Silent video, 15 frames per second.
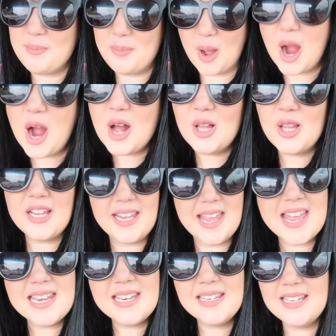bile
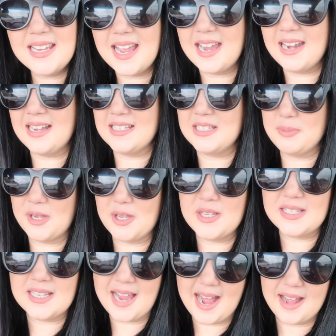again, and that's
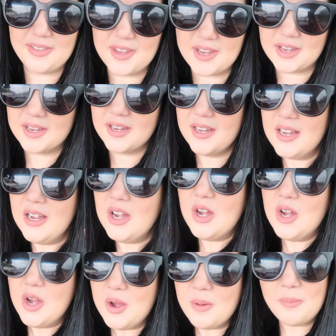because I had
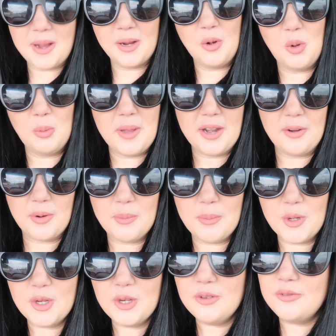the my gallbladder
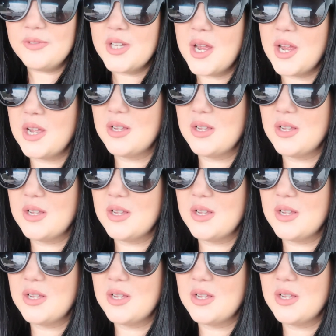removed